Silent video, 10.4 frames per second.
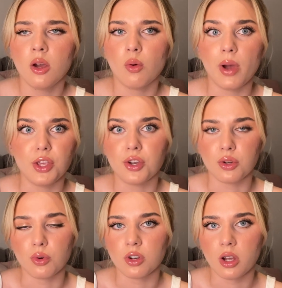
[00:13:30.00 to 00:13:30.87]
where you could
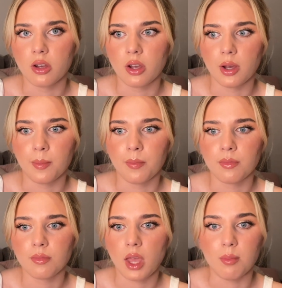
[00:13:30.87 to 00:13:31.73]
order a
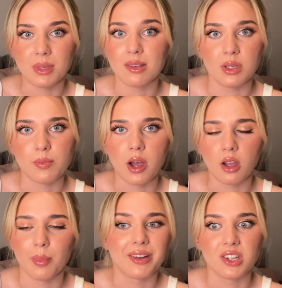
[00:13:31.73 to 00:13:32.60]
Mr. Beast
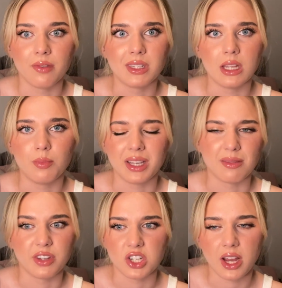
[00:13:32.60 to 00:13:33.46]
burger, but I just never did because
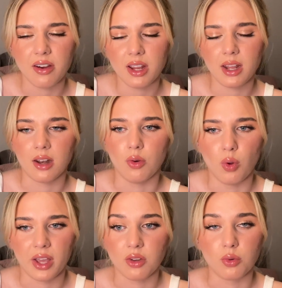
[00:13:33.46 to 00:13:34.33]
I'm vegetarian and
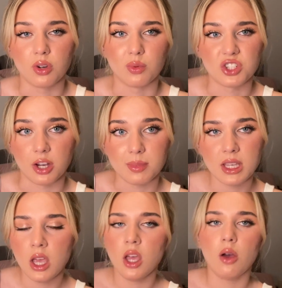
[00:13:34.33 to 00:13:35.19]
all I could order was
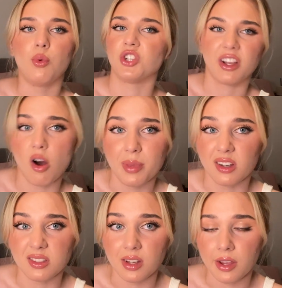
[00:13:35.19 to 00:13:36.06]
chips, which I can't be
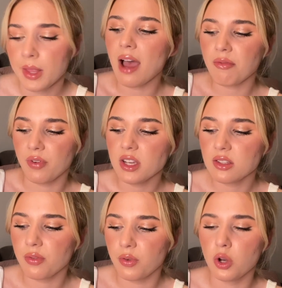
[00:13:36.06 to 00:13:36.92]
asked to do. At
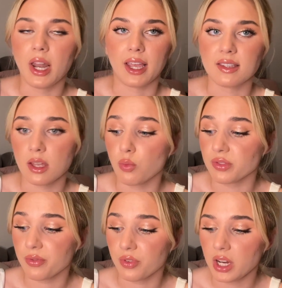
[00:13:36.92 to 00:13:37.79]
first, the food, like I said,
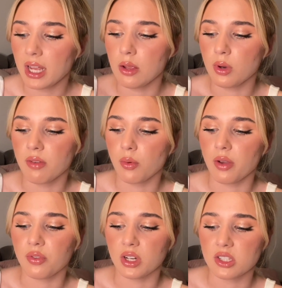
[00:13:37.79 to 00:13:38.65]
was free and he would give away
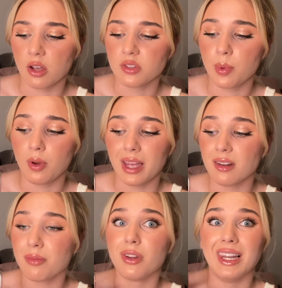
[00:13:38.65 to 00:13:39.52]
free stuff, so people lined
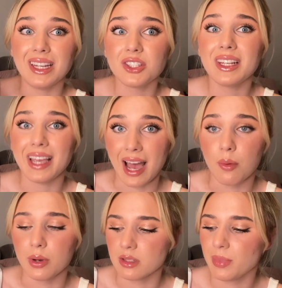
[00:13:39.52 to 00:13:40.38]
up for literally
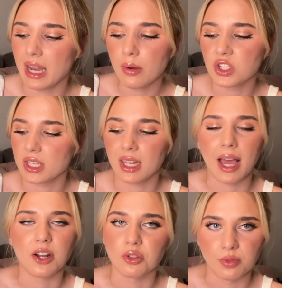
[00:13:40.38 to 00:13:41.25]
hours. But now it's just like an
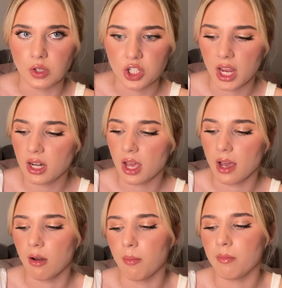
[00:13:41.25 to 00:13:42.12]
actual food chain,
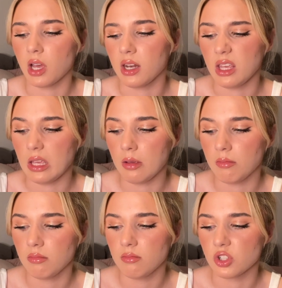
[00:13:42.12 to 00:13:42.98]
and
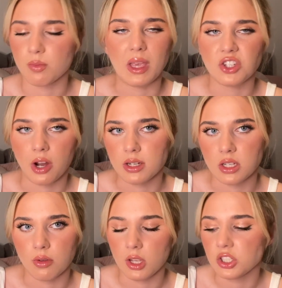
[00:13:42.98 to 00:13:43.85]
he just makes charity
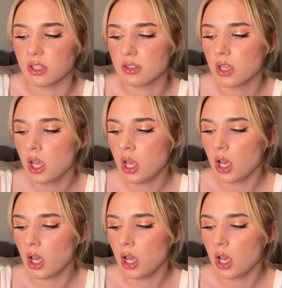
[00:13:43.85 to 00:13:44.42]
donations,